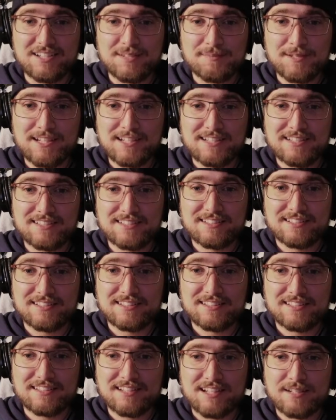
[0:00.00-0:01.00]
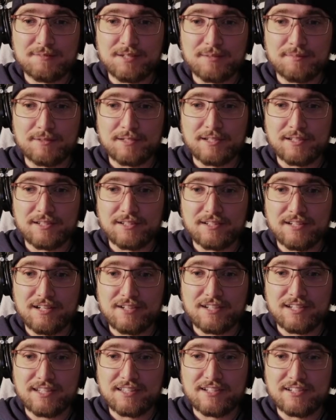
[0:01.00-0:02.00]
pad? It's got to be up here.
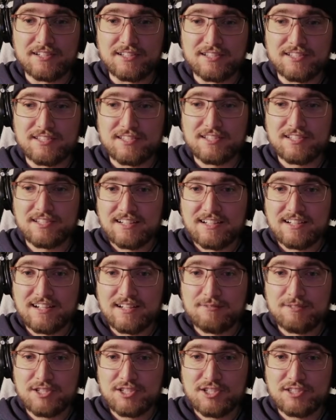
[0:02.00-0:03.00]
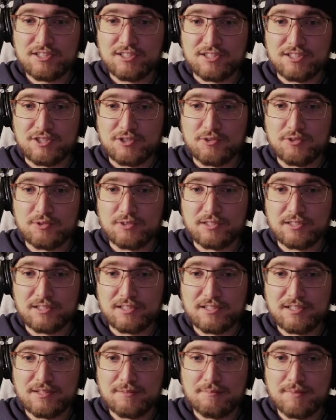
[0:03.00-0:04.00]
Okay, there it is. I wish it looked cooler,
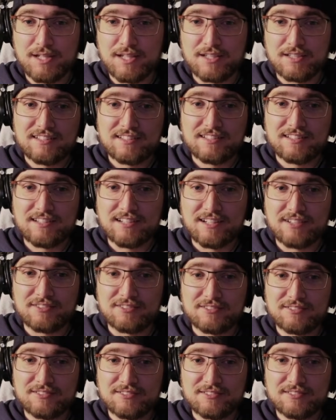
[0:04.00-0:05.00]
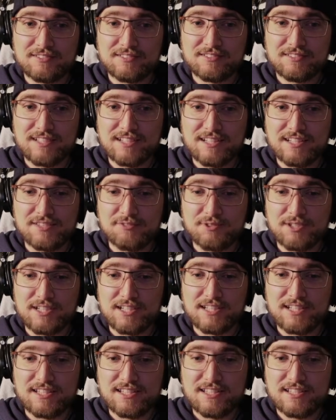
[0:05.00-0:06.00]
but, it is what it
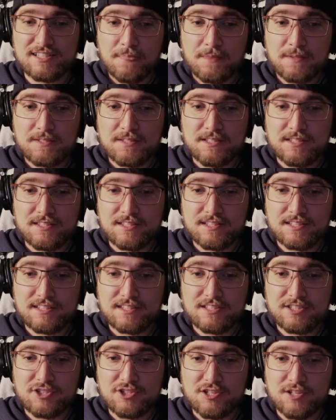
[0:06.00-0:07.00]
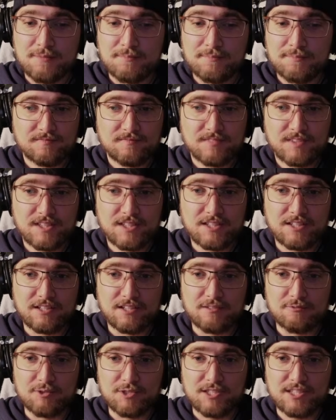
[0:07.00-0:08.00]
is. So let's get in the ship. All
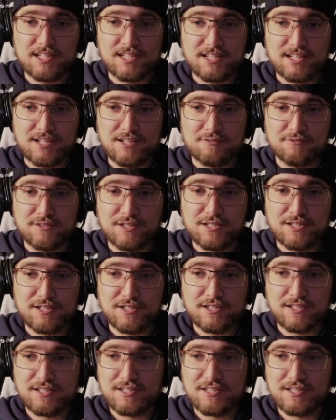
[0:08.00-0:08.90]
right, we'll take off here.